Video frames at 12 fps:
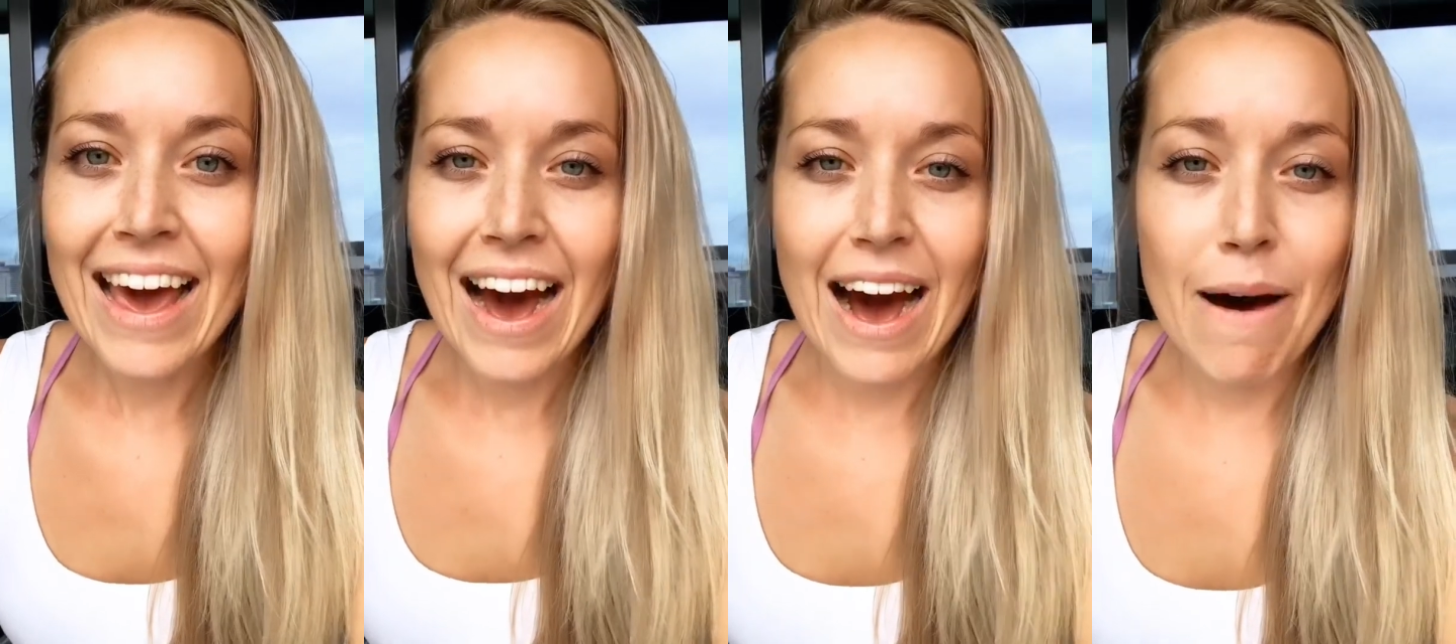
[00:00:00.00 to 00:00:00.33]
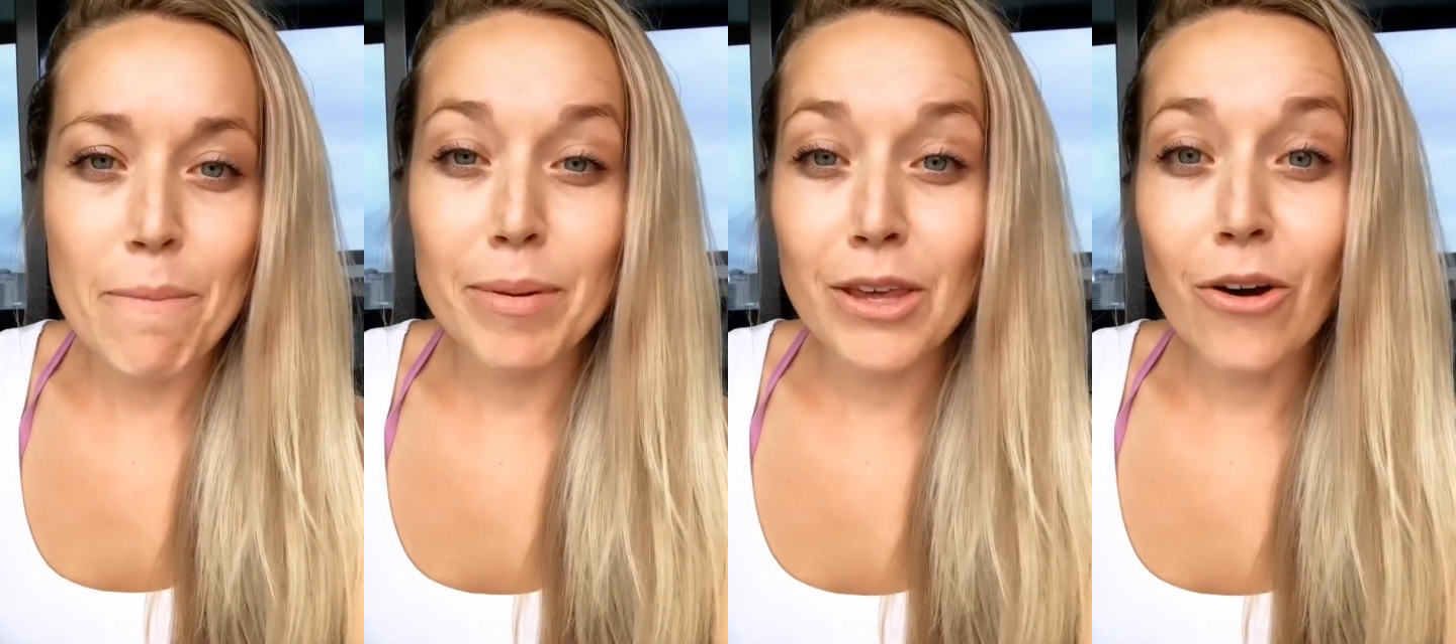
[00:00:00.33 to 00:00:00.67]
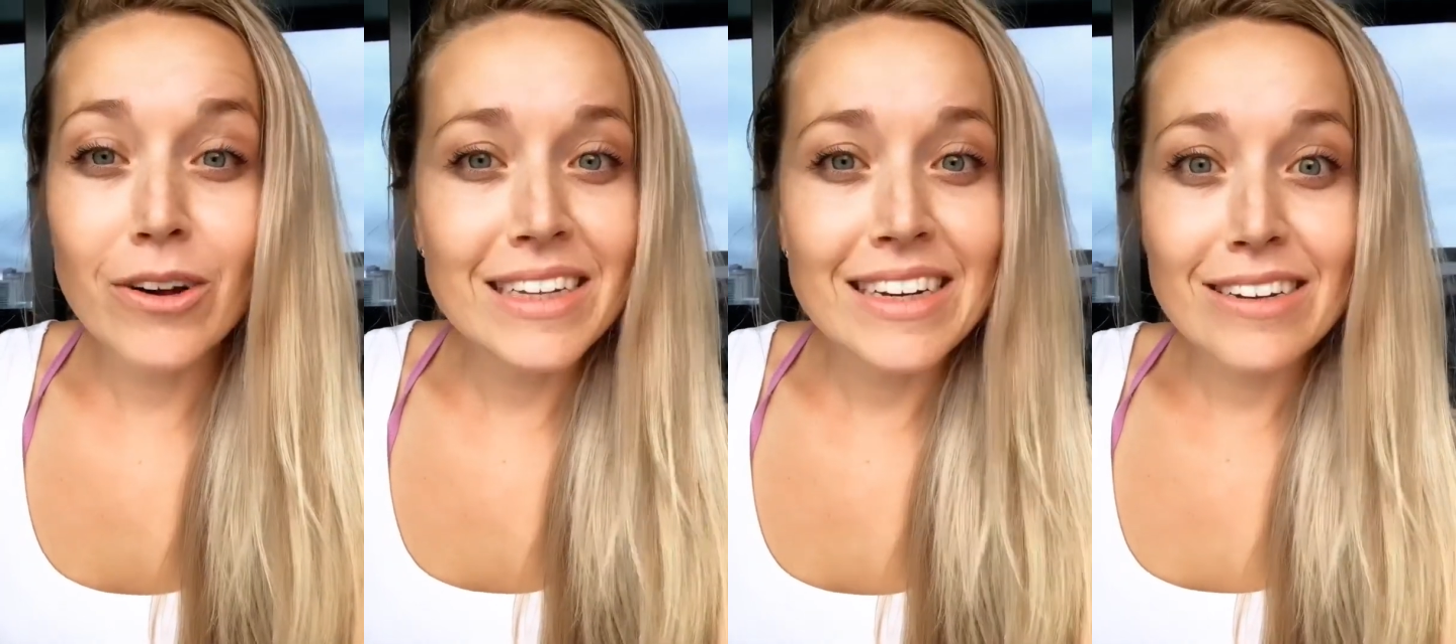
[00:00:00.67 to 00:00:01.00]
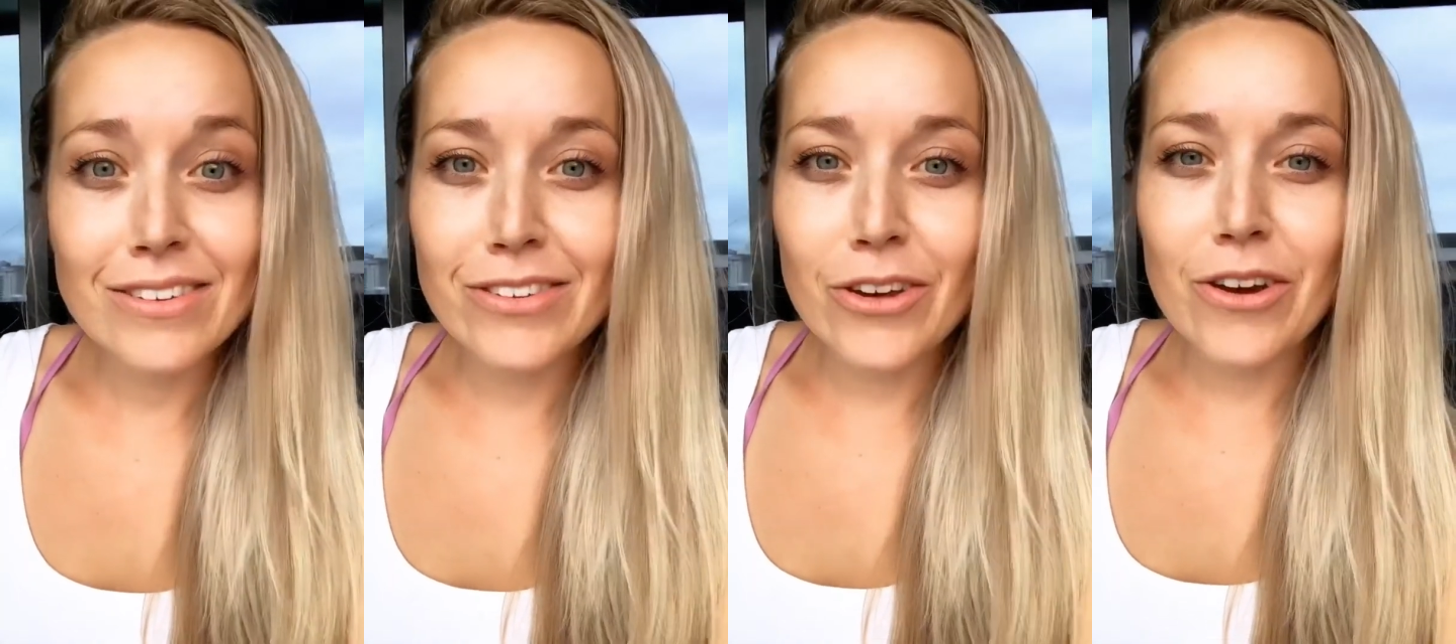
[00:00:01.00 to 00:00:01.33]
But you only need
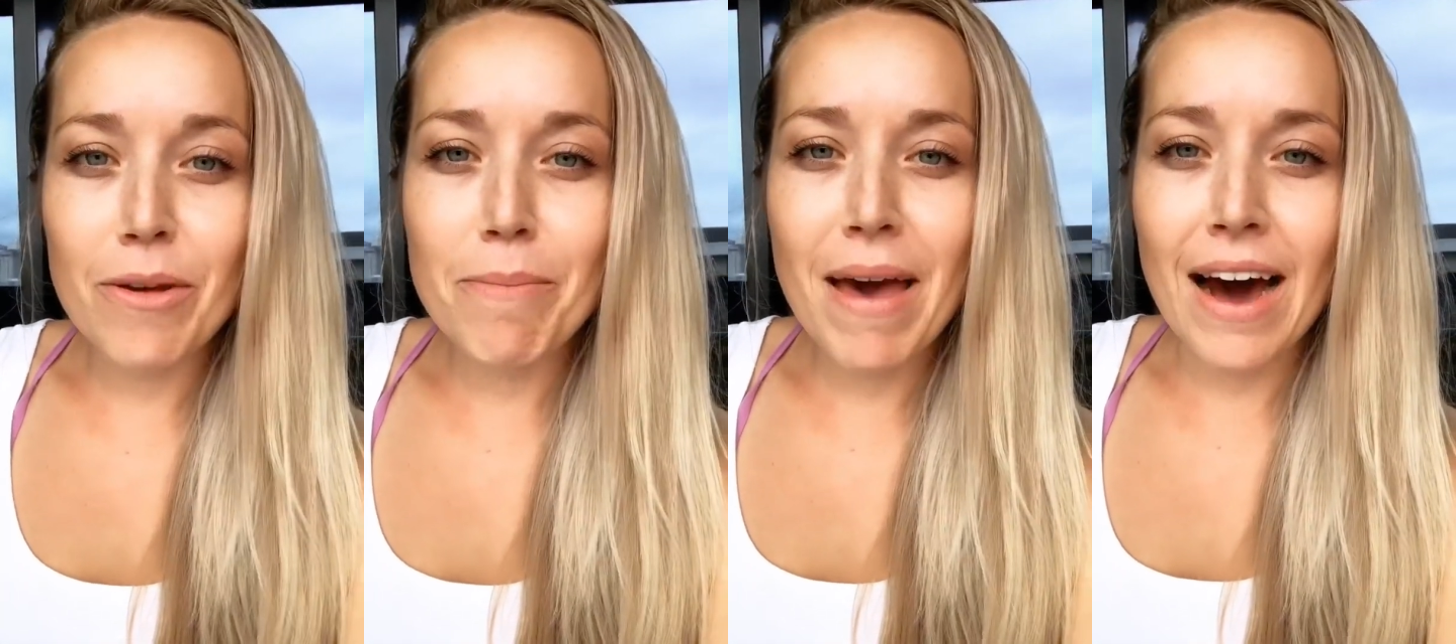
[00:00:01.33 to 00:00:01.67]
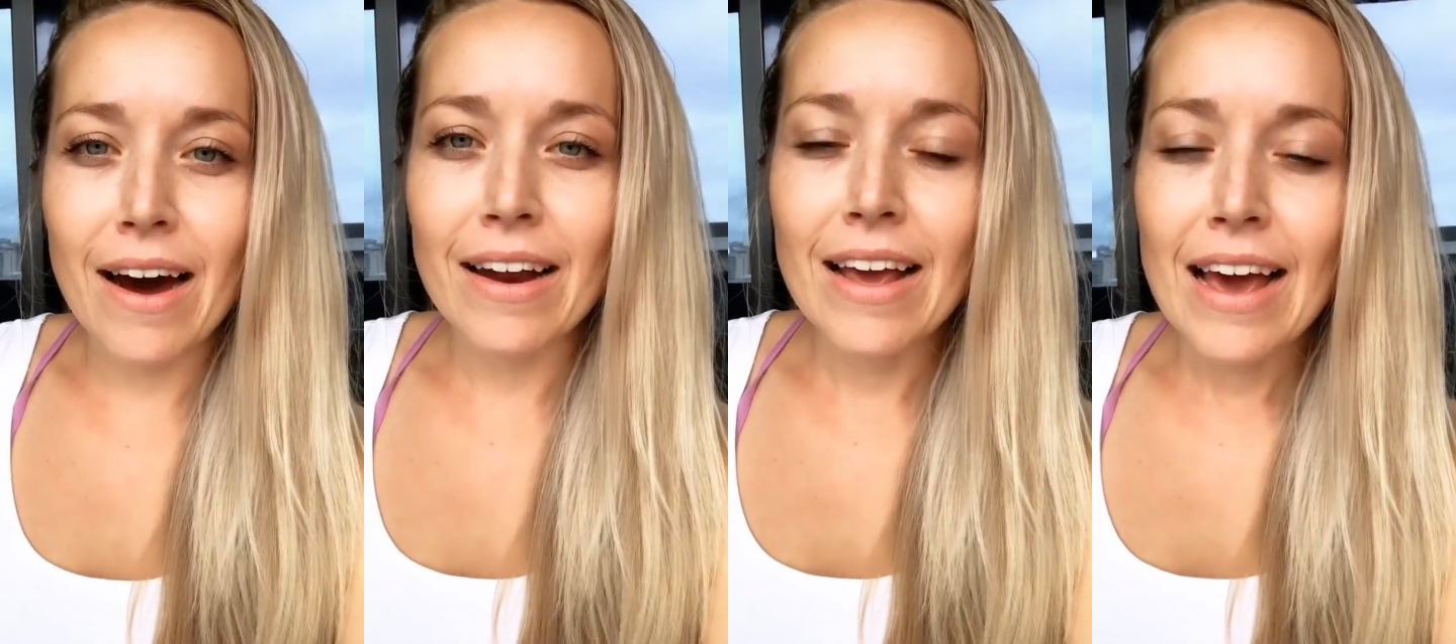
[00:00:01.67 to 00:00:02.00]
a certain amount.